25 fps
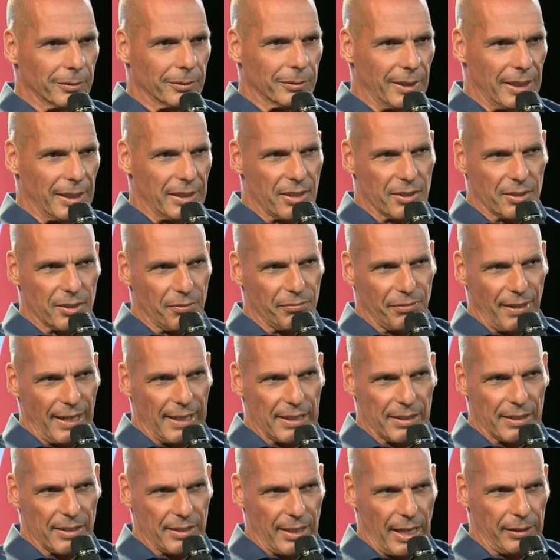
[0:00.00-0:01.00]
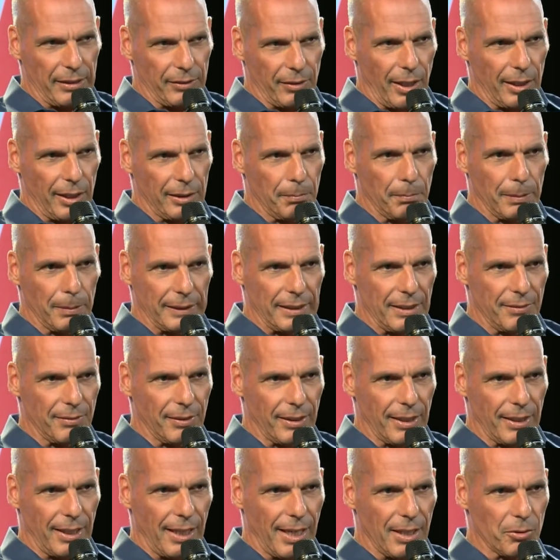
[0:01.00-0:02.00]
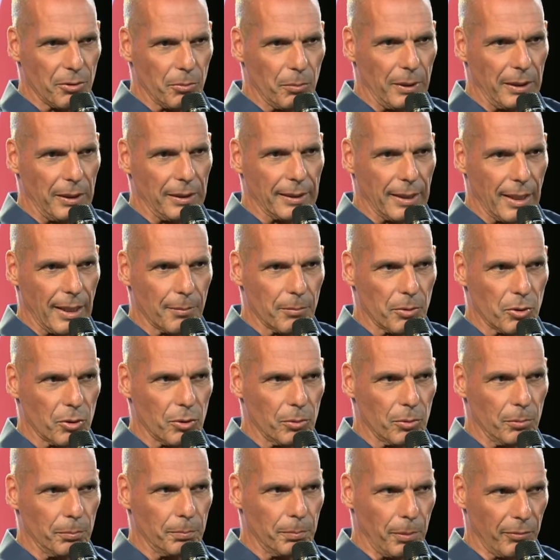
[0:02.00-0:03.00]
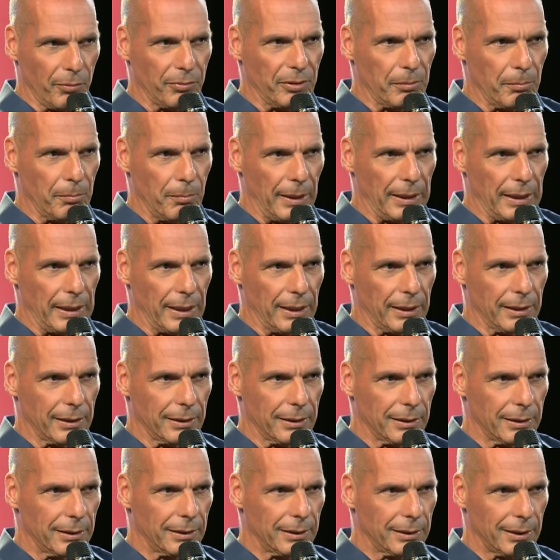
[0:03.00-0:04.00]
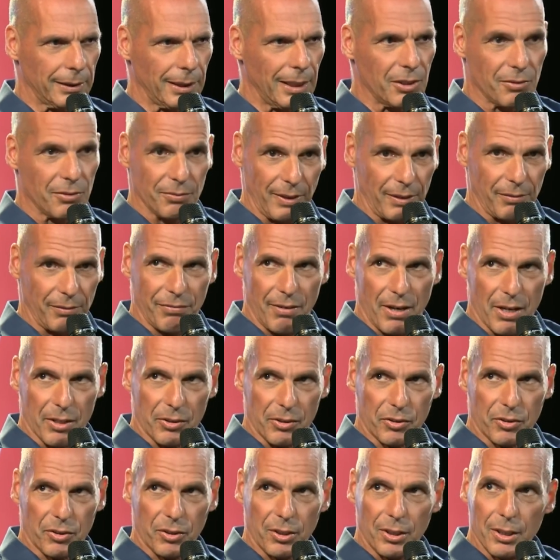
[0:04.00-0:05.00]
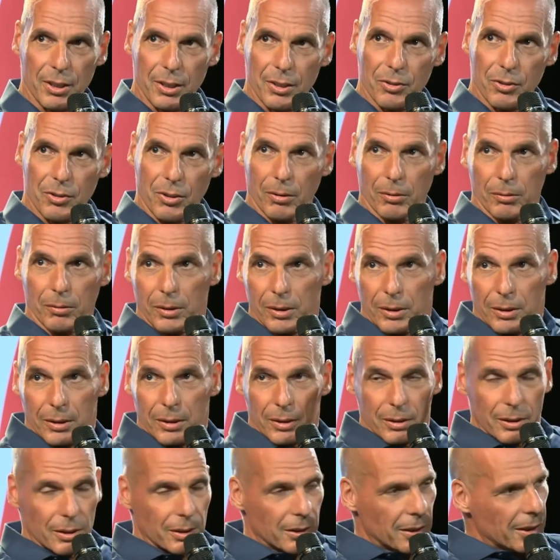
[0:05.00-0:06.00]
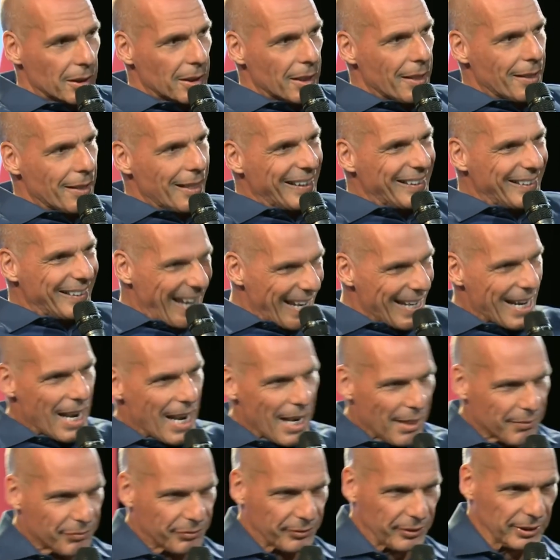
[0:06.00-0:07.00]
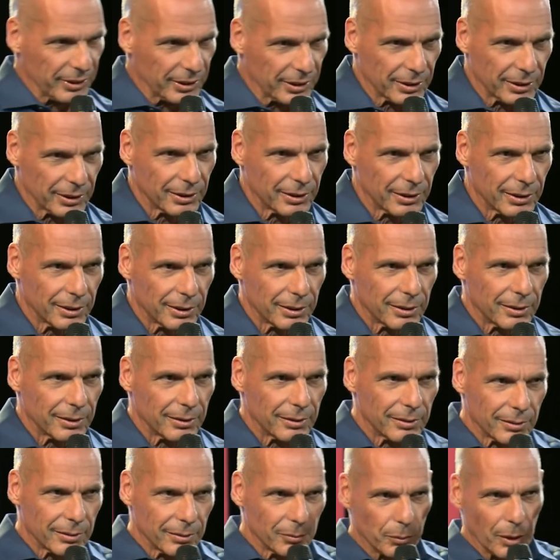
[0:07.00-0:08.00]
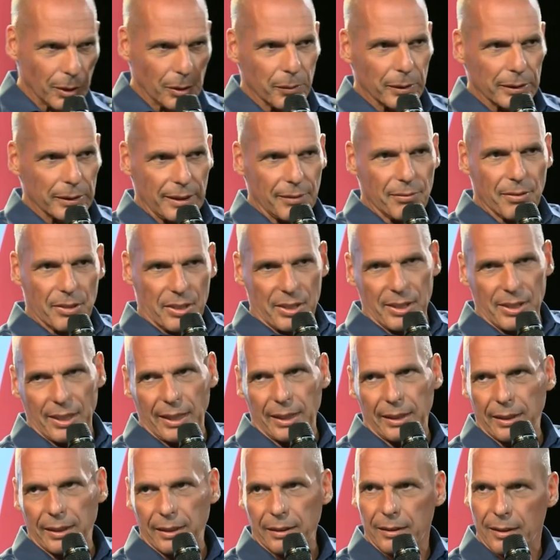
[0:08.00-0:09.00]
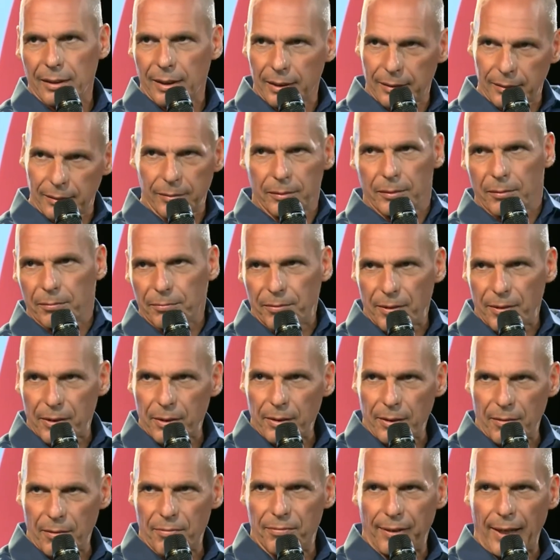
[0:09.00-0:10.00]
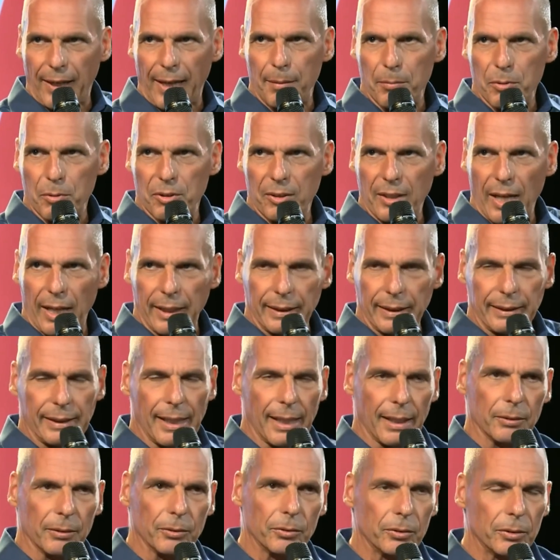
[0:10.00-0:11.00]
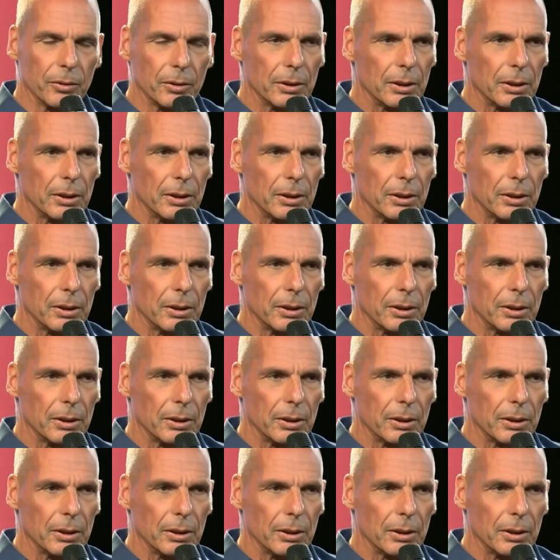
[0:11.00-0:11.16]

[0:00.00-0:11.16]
Greece is a failed state, right? But nevertheless, when it comes to profit making, it's very fast. So the day after, we were devastated and the, the flames died down.